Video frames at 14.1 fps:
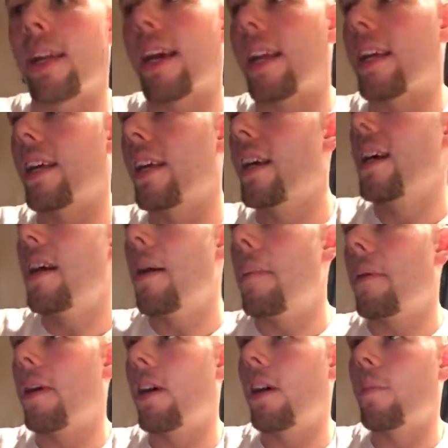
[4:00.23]
and edit.
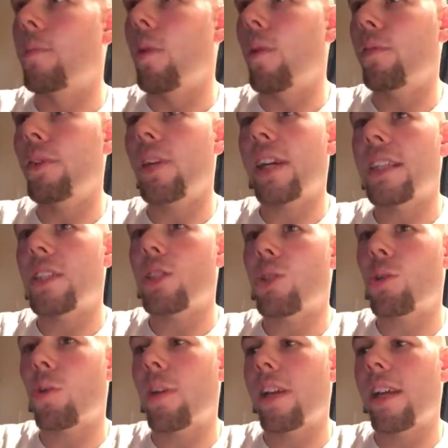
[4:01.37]
But um, hopefully you guys
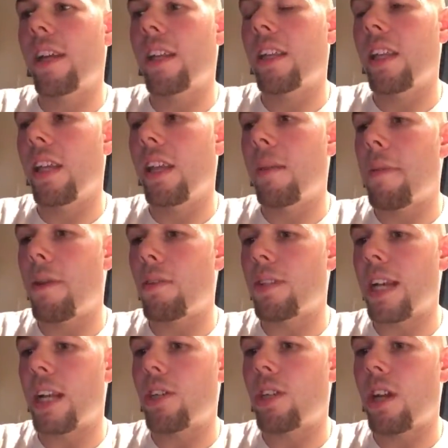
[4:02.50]
enjoying the Mirror's
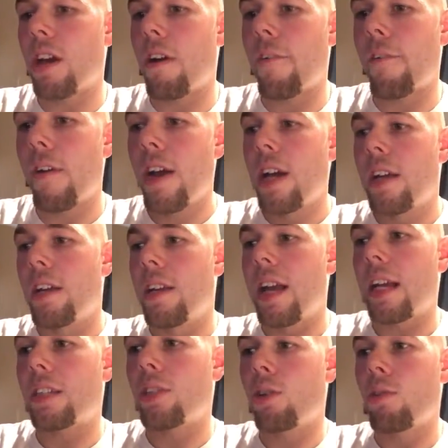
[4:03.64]
Edge stuff.
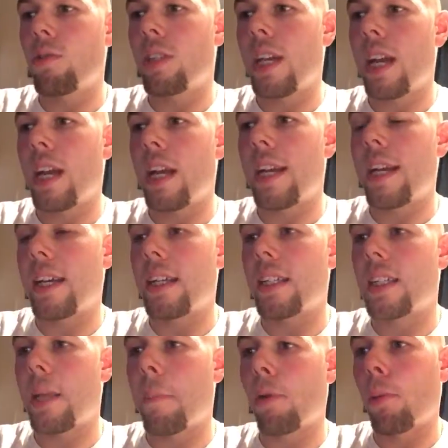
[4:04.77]
Next Tuesday is
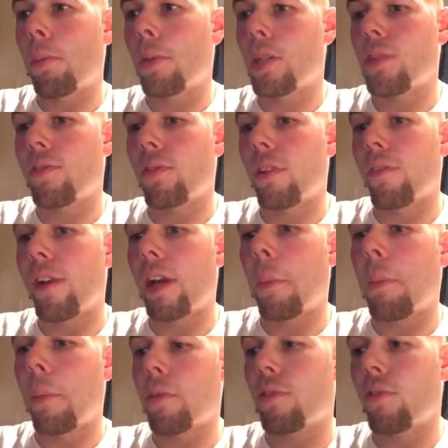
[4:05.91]
the bloopers, the final
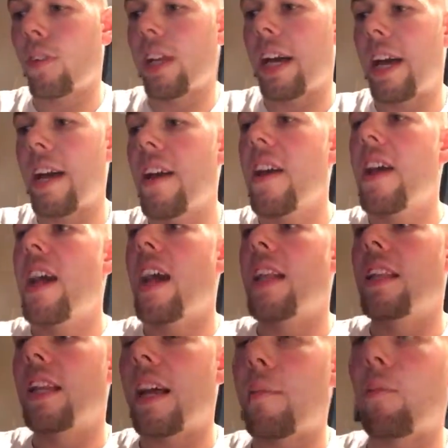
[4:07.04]
bloopers for that.
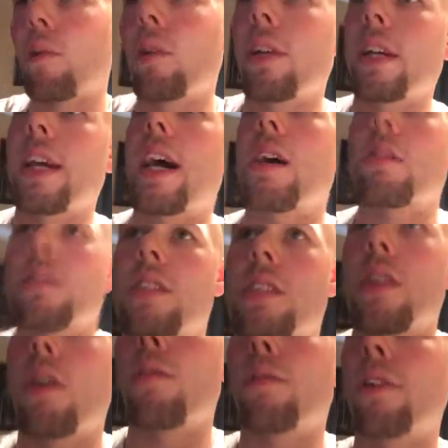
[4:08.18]
And then I'm rolling out,
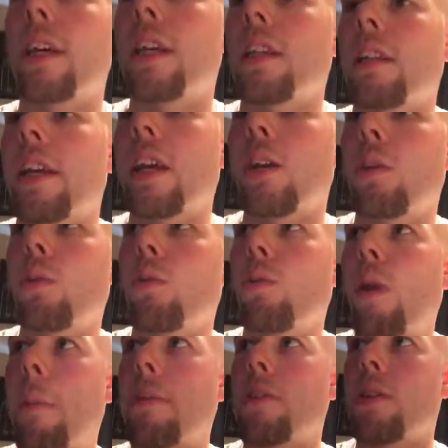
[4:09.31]
hopefully, Lego
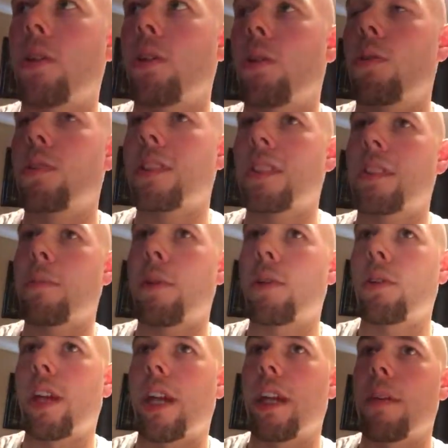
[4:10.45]
episodes and some other
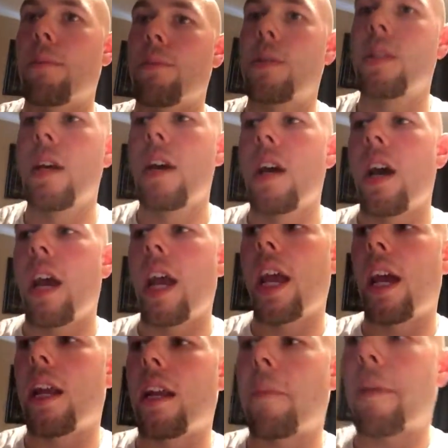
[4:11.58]
games.
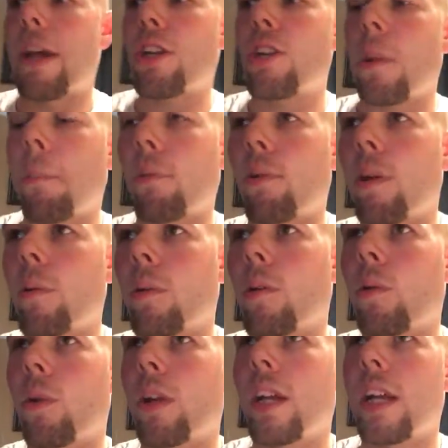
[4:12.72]
And I'm actually
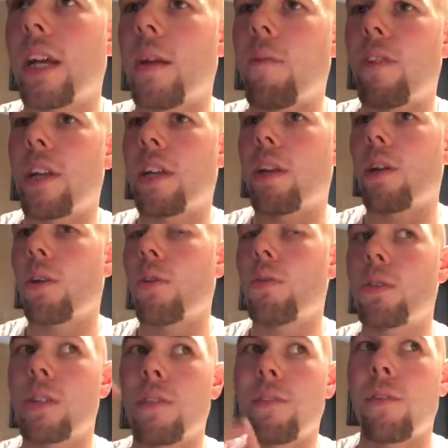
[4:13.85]
pre-recording
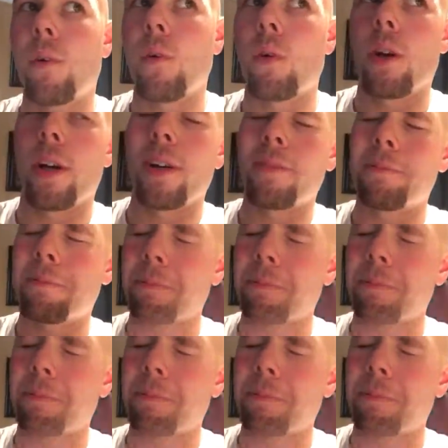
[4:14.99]
videos for